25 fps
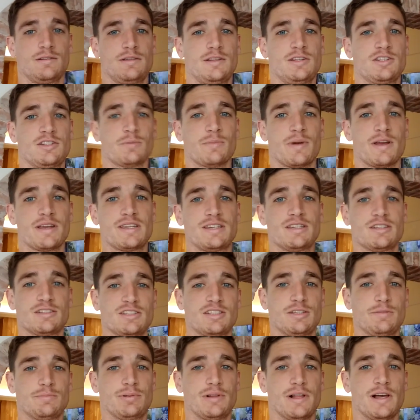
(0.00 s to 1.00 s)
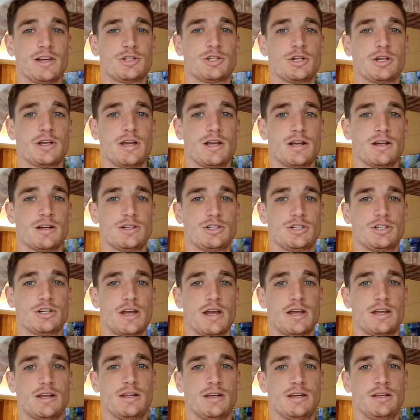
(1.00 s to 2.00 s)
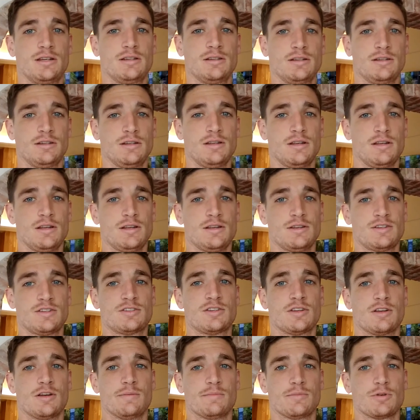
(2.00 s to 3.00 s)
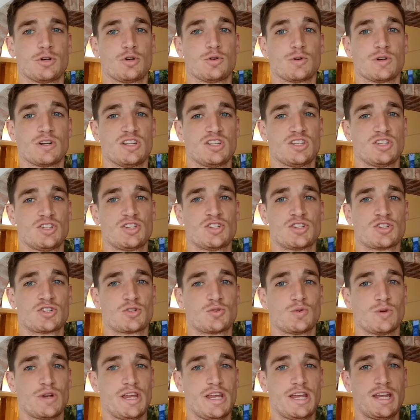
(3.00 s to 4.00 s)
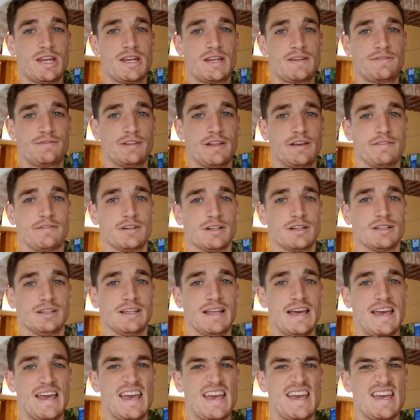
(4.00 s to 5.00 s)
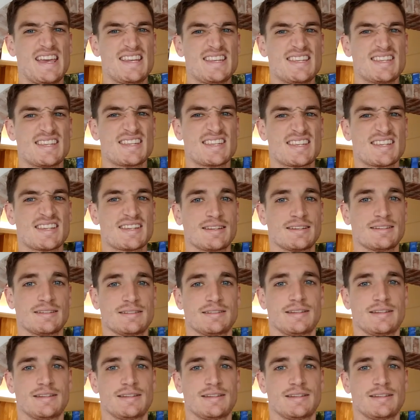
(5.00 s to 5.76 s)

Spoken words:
These are my guilty pleasure here in China. Some grilled squid flavored Lay's.